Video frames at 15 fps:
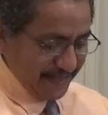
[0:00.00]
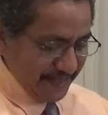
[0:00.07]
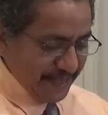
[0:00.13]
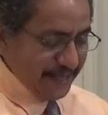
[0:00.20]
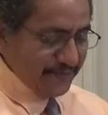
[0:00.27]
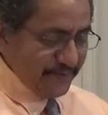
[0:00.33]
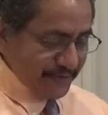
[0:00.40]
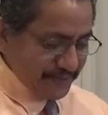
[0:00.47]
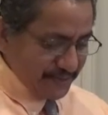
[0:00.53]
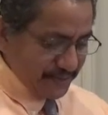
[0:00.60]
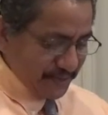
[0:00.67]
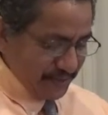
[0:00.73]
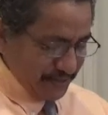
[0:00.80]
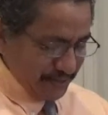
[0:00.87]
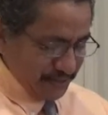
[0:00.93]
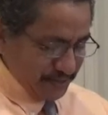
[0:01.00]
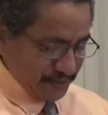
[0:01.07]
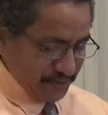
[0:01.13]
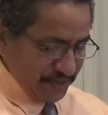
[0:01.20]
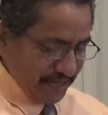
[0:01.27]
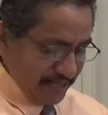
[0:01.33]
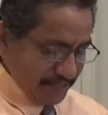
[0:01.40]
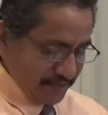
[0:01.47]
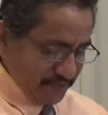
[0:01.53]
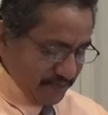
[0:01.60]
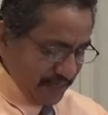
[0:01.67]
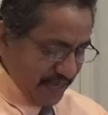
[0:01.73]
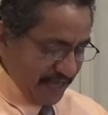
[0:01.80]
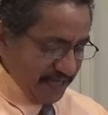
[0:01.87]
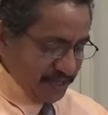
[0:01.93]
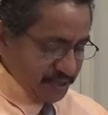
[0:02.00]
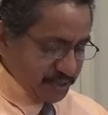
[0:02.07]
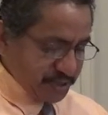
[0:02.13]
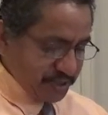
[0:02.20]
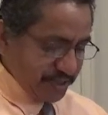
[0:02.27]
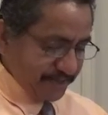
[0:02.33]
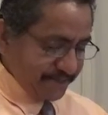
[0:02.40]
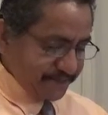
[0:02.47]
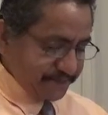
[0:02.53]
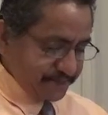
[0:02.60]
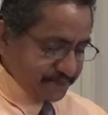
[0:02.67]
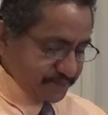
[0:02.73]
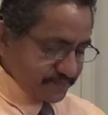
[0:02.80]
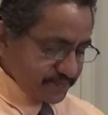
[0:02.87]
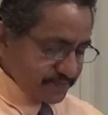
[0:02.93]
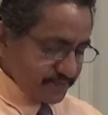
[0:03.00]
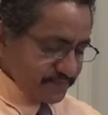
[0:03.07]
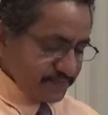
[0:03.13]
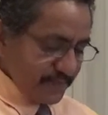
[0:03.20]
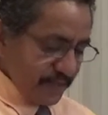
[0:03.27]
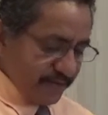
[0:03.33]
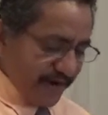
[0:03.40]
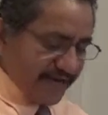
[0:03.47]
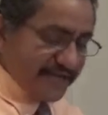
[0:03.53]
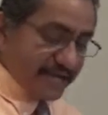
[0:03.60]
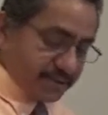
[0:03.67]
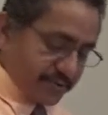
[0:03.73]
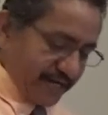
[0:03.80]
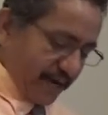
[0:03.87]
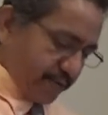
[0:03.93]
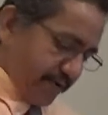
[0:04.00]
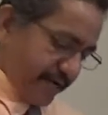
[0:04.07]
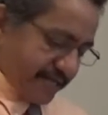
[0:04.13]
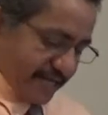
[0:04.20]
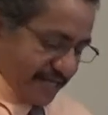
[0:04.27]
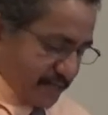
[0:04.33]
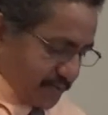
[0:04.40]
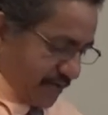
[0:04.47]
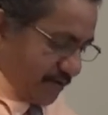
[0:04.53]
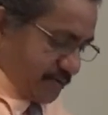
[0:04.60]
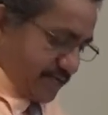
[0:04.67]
Even to the end of the age. Right? And that's when I read that, that's when I